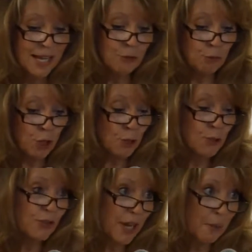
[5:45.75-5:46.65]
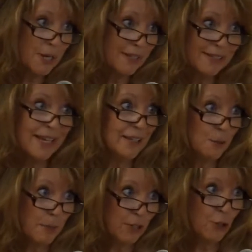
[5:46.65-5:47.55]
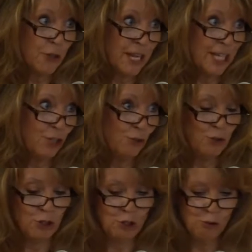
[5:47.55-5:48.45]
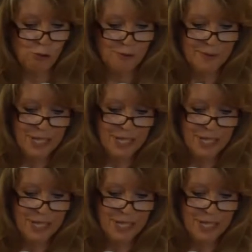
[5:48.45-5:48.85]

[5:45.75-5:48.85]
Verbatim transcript: And Rose, I want to say a special thank you to you